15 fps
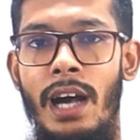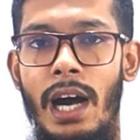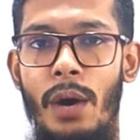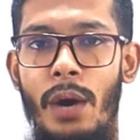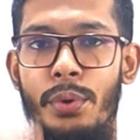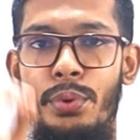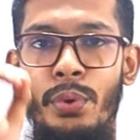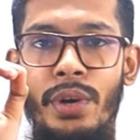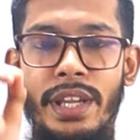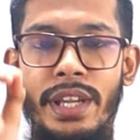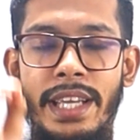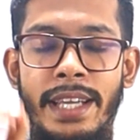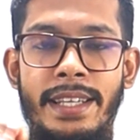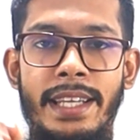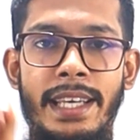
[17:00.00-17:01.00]
how to
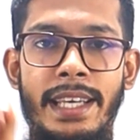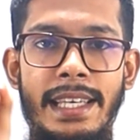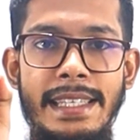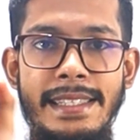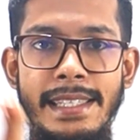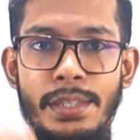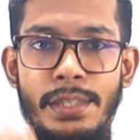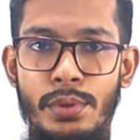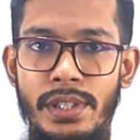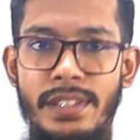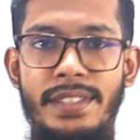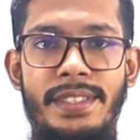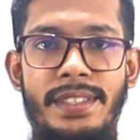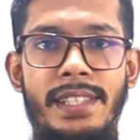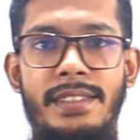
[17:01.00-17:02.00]
create a EC2
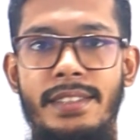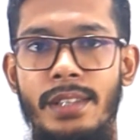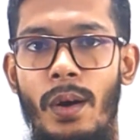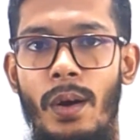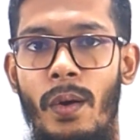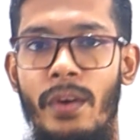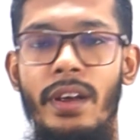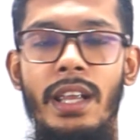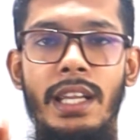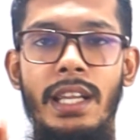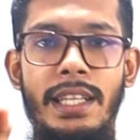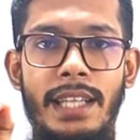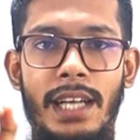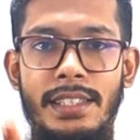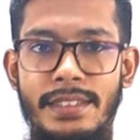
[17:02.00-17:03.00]
instance or
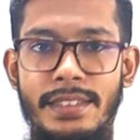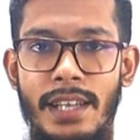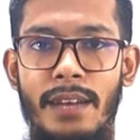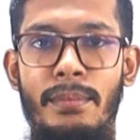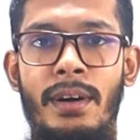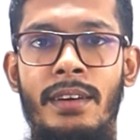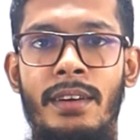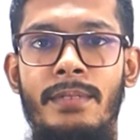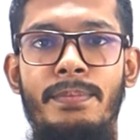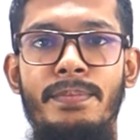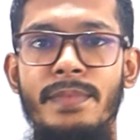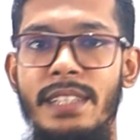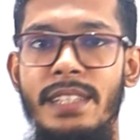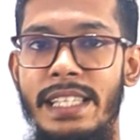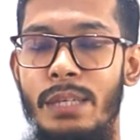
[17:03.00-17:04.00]
Linux server
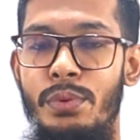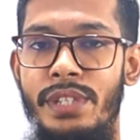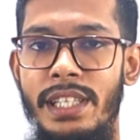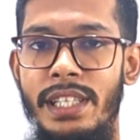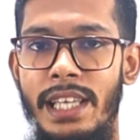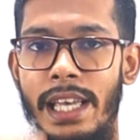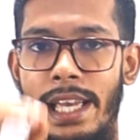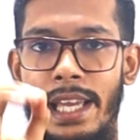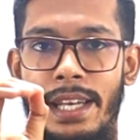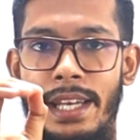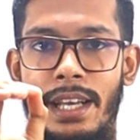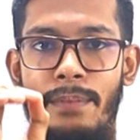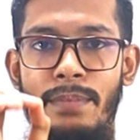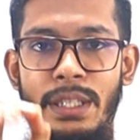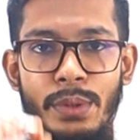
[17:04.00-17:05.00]
using
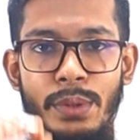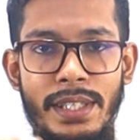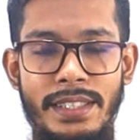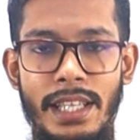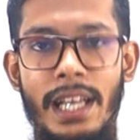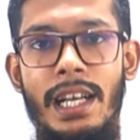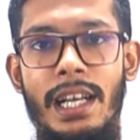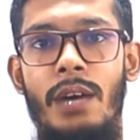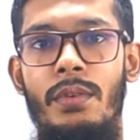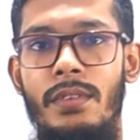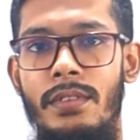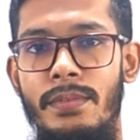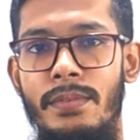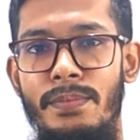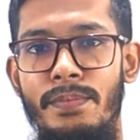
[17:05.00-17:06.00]
AWS account.
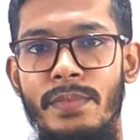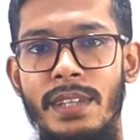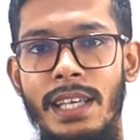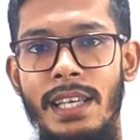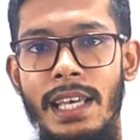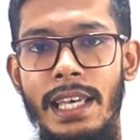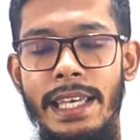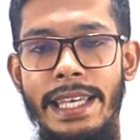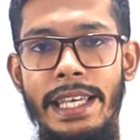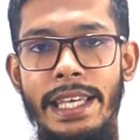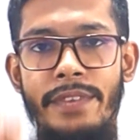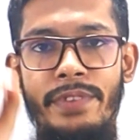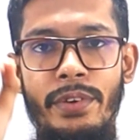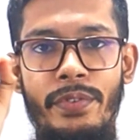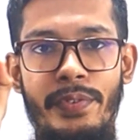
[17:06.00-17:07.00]

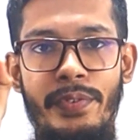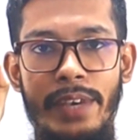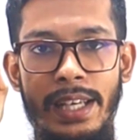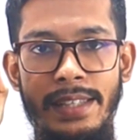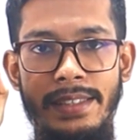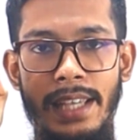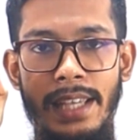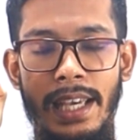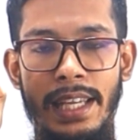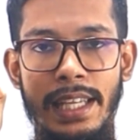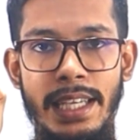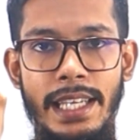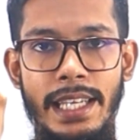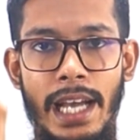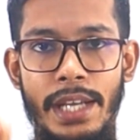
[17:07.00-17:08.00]
If you face
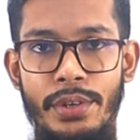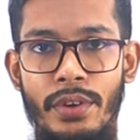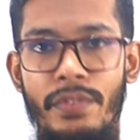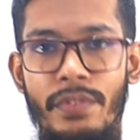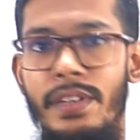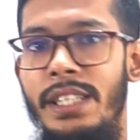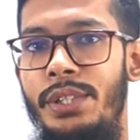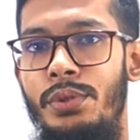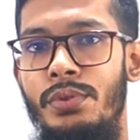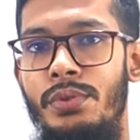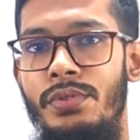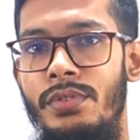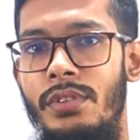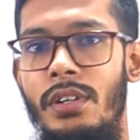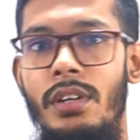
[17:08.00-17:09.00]
any kind of
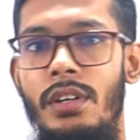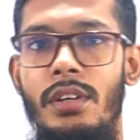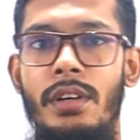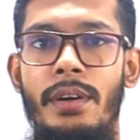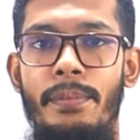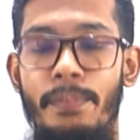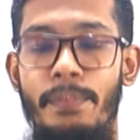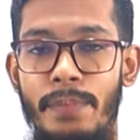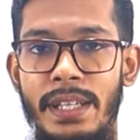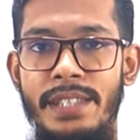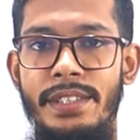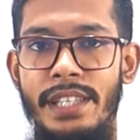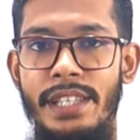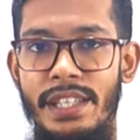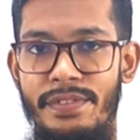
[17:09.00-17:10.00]
issues,
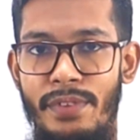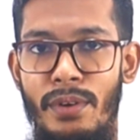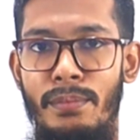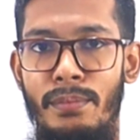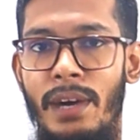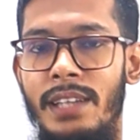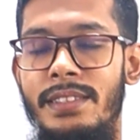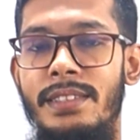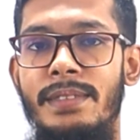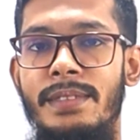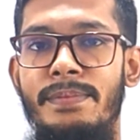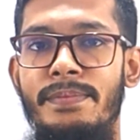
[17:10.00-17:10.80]
please inform us.